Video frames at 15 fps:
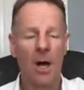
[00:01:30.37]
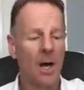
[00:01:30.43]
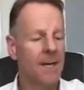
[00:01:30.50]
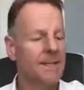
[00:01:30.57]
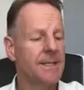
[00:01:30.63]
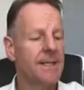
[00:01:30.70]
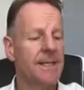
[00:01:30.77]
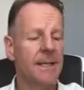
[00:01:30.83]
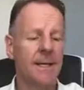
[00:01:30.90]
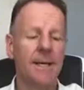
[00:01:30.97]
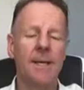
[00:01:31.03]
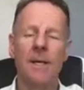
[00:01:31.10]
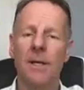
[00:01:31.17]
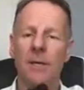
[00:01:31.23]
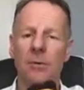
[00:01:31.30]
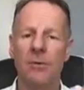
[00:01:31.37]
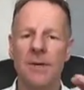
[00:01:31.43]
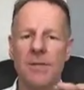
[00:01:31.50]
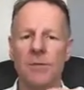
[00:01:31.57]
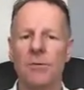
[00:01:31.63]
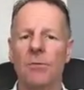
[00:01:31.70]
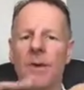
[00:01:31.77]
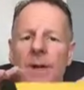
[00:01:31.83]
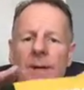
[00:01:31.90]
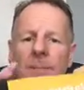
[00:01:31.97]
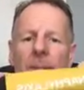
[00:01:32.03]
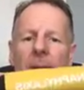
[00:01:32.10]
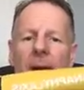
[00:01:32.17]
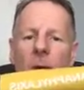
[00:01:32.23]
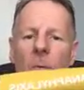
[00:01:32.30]
Ideally, your rescue ready
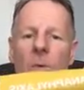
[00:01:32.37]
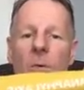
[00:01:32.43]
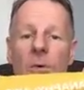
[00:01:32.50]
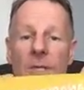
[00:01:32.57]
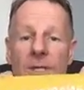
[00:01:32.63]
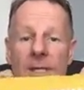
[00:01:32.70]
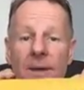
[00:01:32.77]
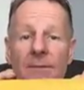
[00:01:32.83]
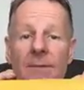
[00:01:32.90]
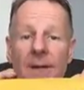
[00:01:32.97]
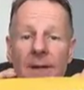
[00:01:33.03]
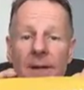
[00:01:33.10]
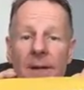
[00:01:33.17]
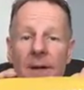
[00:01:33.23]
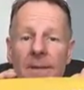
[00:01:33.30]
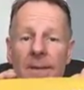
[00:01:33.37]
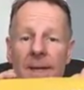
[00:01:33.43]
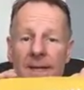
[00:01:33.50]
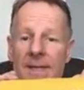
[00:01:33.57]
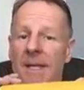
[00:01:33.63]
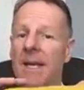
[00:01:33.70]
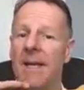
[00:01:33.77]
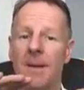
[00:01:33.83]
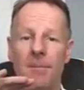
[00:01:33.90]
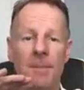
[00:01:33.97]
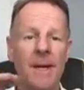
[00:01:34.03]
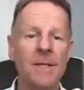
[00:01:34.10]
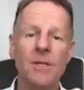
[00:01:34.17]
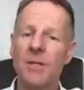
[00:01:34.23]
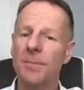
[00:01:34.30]
pack will look something like this. It
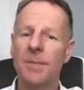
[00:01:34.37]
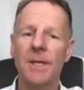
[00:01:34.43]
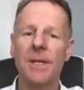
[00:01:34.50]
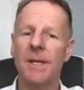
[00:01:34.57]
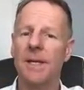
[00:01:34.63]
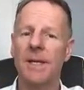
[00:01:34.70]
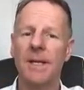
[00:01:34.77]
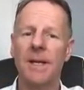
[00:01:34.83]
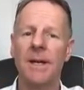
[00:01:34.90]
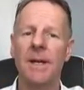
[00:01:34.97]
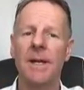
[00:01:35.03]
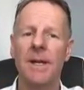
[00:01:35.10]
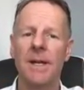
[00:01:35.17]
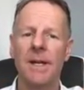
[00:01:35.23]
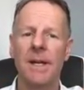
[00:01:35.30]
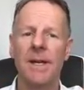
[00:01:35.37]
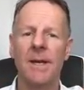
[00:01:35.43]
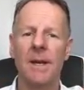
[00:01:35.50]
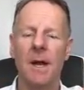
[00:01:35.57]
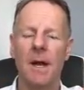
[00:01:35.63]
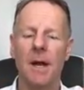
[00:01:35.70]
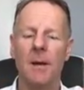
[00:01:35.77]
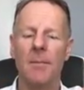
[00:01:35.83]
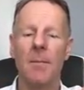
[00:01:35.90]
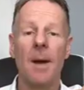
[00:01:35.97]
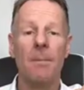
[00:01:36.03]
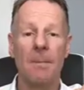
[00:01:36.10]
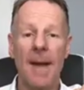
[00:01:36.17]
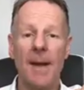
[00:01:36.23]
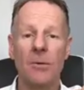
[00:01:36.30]
may just be in a clear
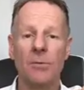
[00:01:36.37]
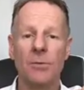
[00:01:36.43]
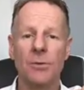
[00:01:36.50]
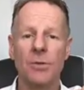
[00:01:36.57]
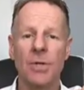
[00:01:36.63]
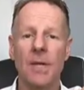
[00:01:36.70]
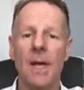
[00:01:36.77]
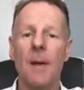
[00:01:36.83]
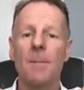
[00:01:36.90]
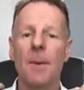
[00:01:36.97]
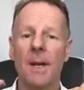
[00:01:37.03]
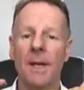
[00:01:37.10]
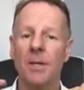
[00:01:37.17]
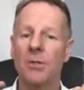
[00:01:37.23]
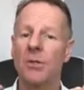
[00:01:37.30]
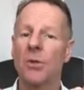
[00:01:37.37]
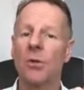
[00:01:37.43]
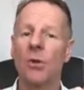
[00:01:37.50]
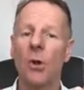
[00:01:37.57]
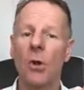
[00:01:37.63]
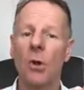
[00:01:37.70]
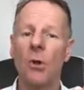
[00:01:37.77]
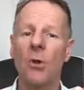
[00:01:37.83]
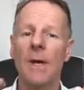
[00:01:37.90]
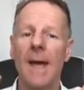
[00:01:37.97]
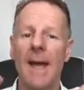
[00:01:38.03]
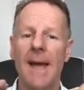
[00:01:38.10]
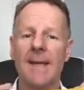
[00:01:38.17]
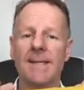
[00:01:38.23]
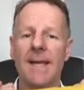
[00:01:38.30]
pouch, but as long
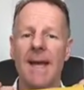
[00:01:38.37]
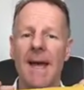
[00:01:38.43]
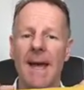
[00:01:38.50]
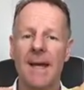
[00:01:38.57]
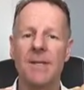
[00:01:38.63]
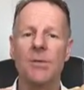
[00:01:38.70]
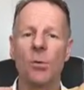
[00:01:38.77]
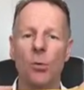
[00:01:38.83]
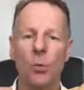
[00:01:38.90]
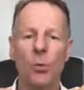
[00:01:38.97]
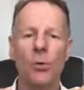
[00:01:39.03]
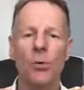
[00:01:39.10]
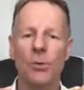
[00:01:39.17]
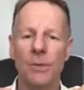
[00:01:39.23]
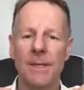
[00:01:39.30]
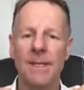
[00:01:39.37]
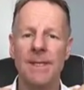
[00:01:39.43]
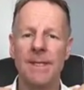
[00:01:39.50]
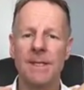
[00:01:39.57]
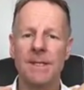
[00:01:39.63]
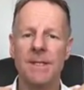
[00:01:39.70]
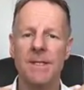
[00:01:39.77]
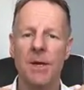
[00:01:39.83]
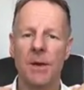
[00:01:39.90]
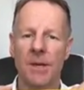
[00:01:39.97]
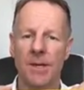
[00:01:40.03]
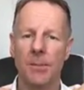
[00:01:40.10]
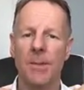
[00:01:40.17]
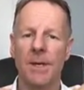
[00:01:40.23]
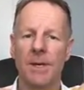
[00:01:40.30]
as it has all you need
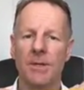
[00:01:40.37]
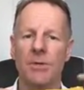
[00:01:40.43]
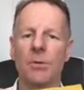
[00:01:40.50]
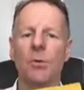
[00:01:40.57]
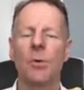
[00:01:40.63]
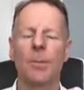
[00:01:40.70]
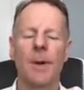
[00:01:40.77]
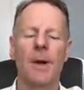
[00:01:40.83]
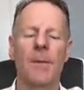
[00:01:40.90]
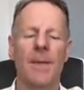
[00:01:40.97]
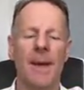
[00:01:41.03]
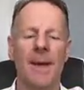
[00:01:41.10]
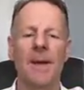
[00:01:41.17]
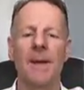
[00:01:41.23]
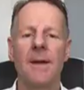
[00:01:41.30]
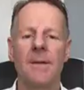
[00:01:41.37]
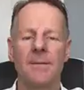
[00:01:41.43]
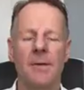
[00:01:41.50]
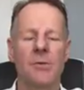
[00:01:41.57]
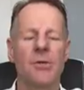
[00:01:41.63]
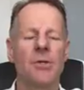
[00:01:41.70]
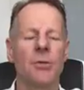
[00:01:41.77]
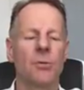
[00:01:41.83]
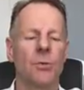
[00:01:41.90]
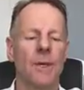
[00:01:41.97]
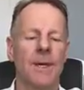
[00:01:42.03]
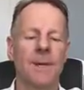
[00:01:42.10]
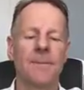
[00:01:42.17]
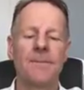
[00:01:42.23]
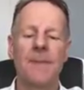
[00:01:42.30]
inside, and we're going to talk about that very shortly.